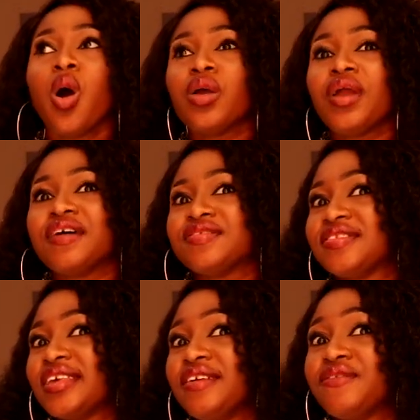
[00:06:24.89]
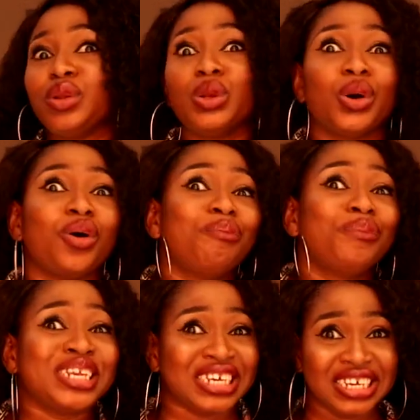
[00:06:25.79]
or you have saved a lot of
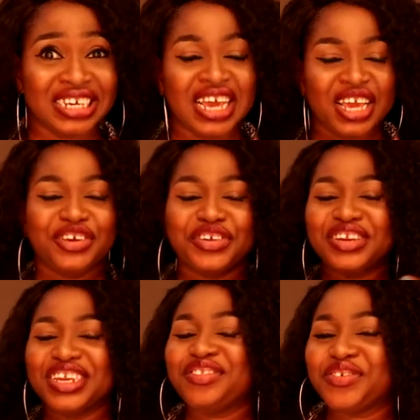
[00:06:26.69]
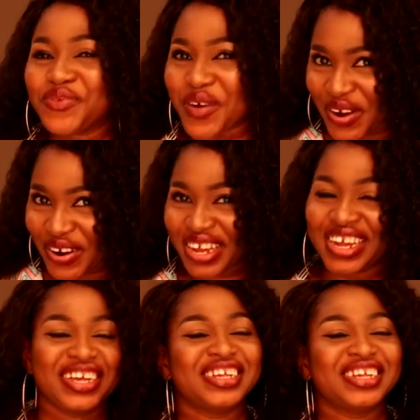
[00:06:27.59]
money, you don't need to work,